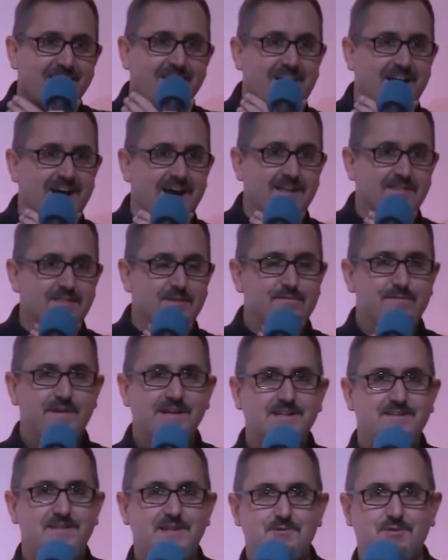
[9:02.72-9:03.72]
And the
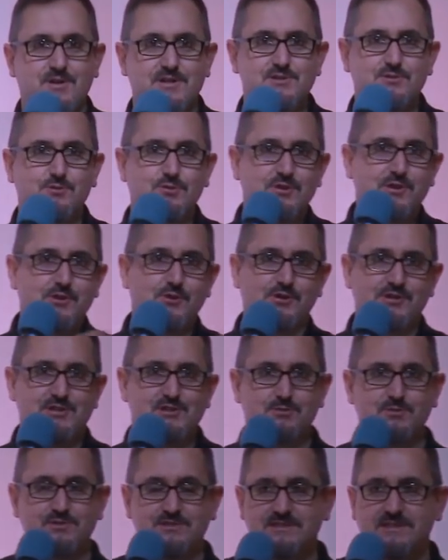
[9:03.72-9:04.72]
funny thing was, all the
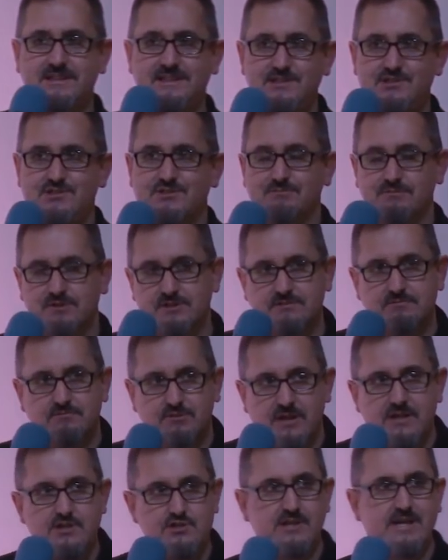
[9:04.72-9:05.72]
audience was teachers, were,
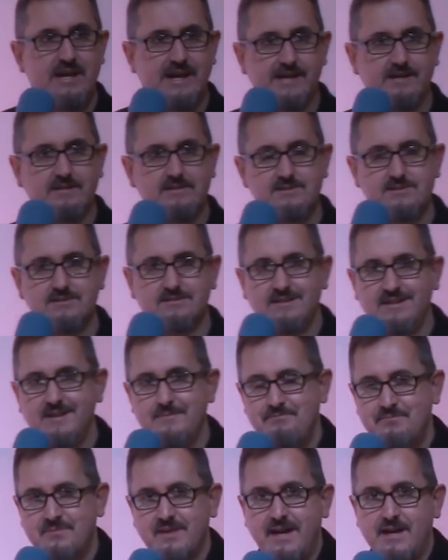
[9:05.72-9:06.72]
were educators,
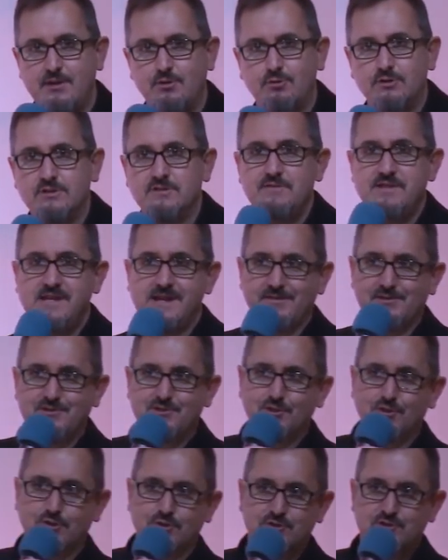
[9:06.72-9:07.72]
and all of the other
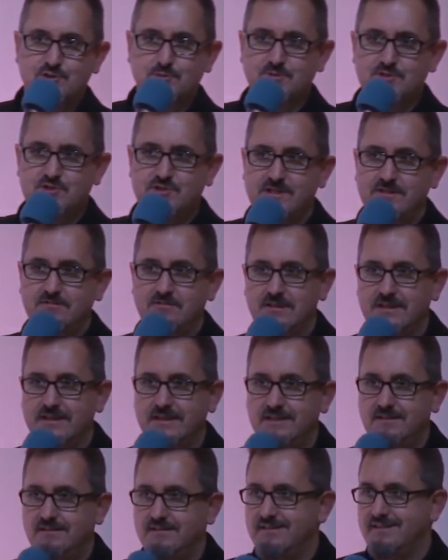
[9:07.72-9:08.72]
talks were
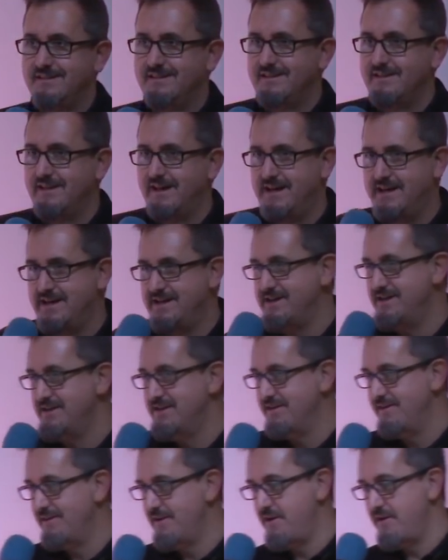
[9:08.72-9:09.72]
generally
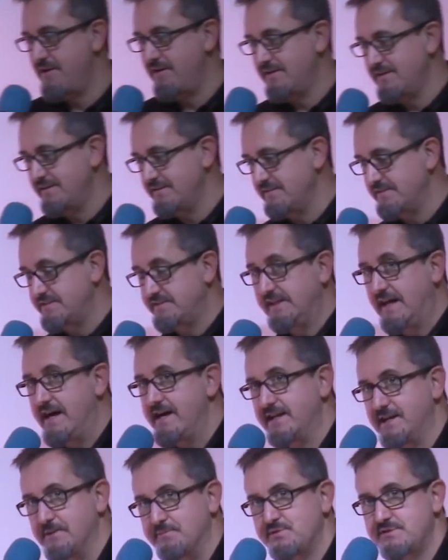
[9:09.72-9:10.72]
uh,
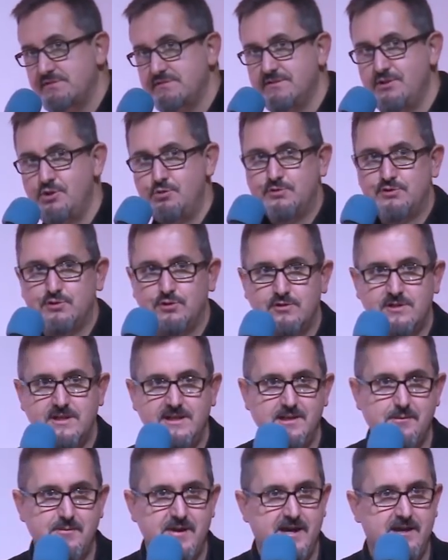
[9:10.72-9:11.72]
startups who were
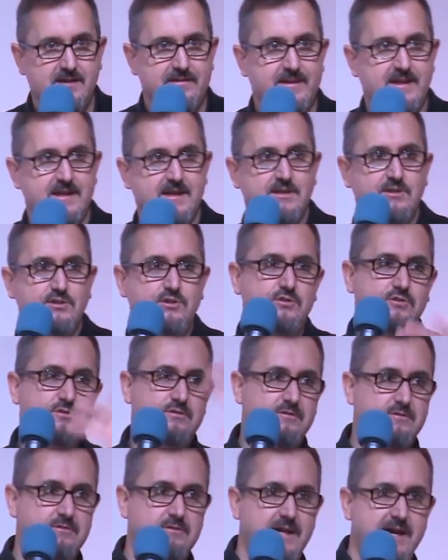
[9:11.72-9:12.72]
talking about their
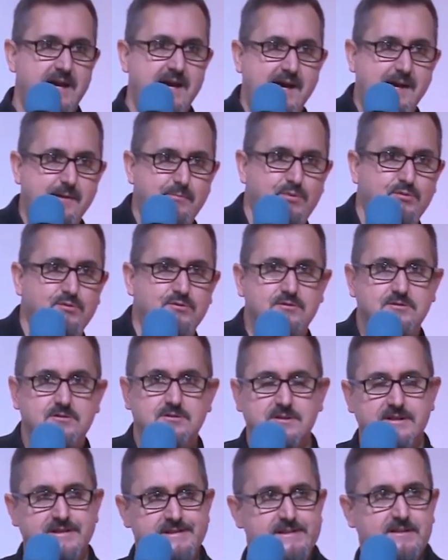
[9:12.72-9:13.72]
new app
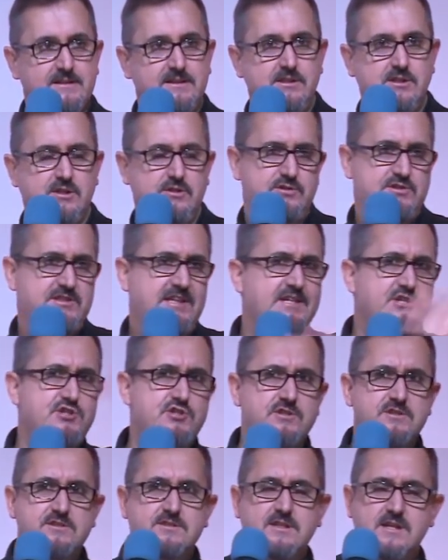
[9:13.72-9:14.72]
or, you know,
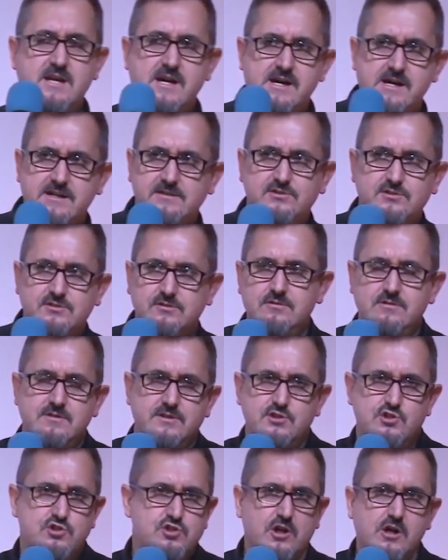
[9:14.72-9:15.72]
teachers can't do
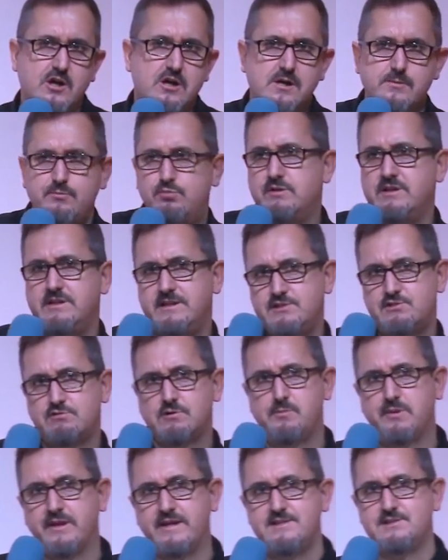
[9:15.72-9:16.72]
the job, we need to
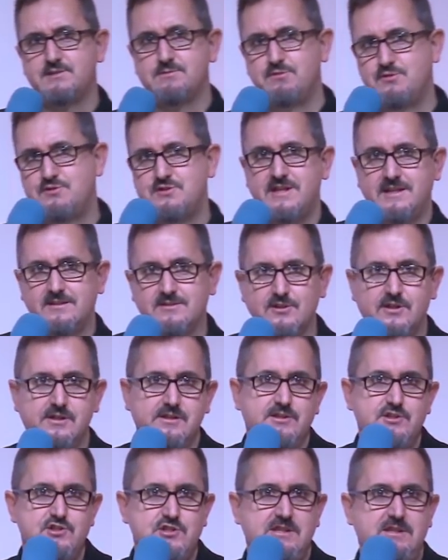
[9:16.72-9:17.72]
replace them with
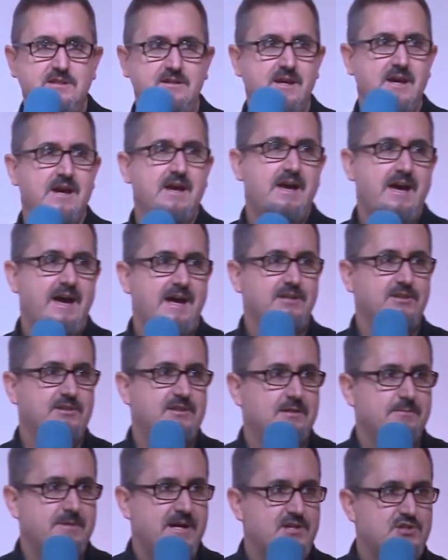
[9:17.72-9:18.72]
technology. And you
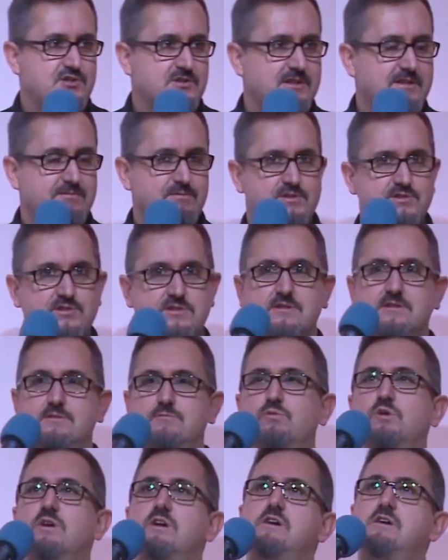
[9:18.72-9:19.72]
can imagine everyone's going,
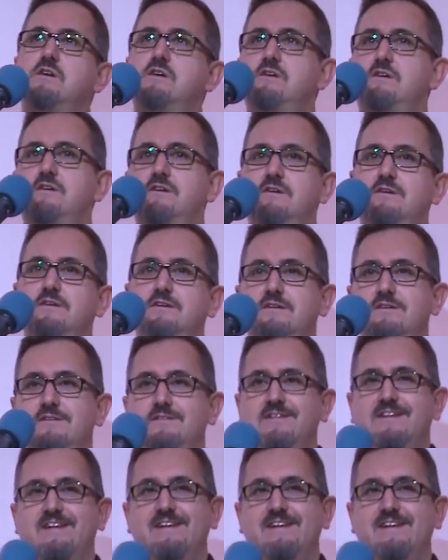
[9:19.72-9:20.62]
what?